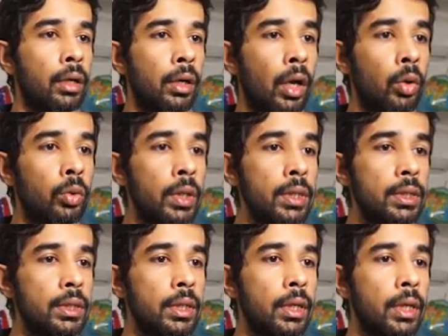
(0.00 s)
Now
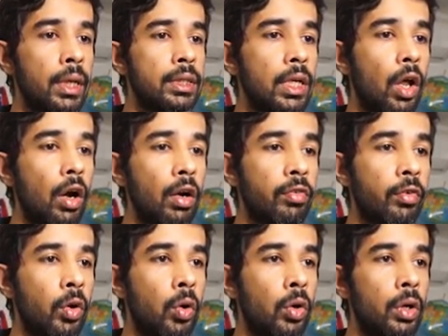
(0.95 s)
this is a lot of
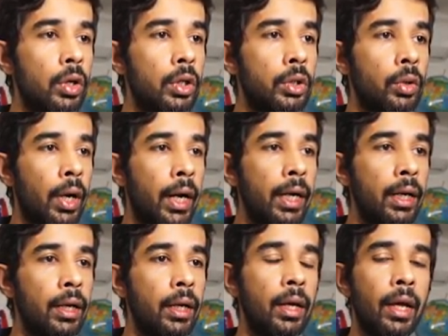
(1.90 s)
code to write
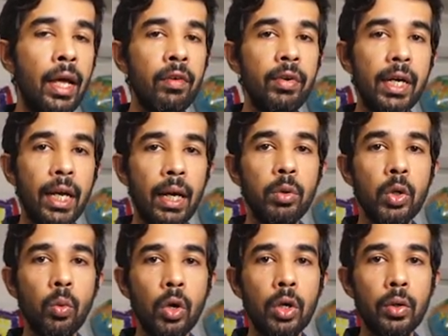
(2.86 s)
every time you
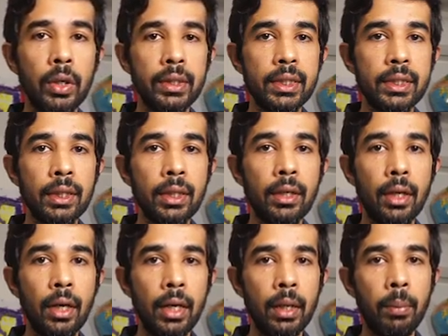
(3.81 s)
want to register
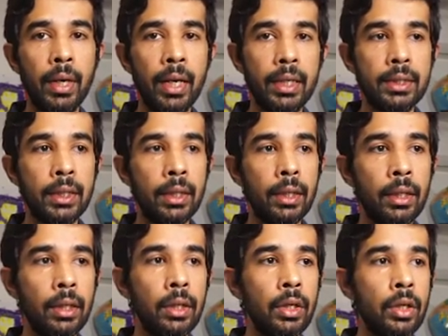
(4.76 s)
a dependency.
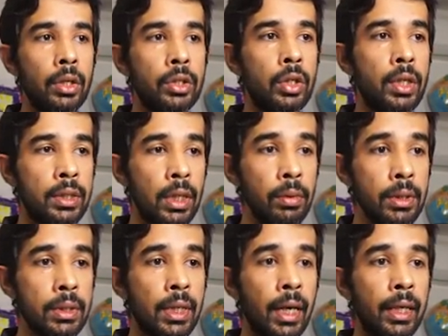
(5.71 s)
So the
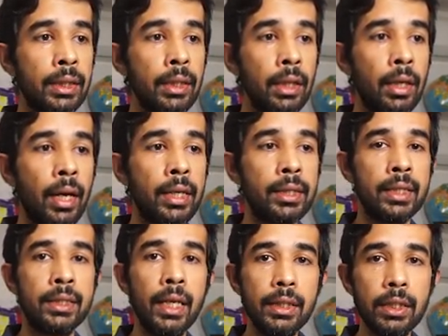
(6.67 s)
services collection has
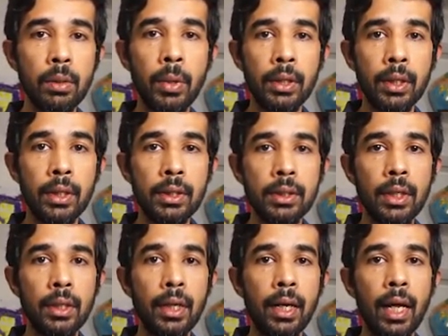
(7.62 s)
extension methods
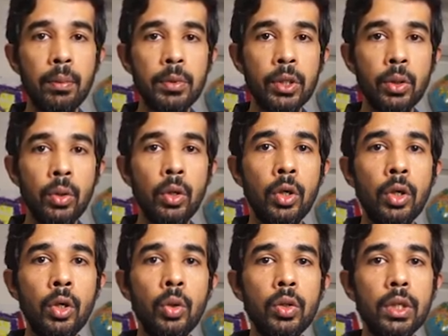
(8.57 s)
that helps you to
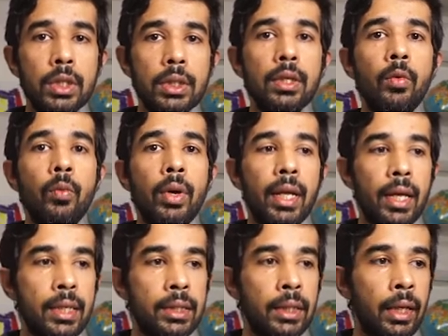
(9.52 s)
do this very
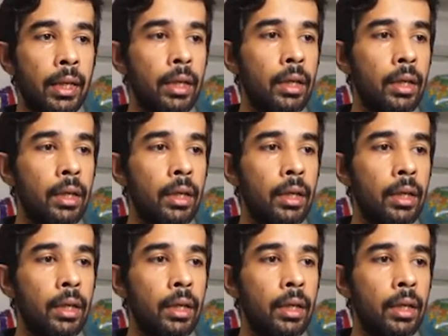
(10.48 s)
easily.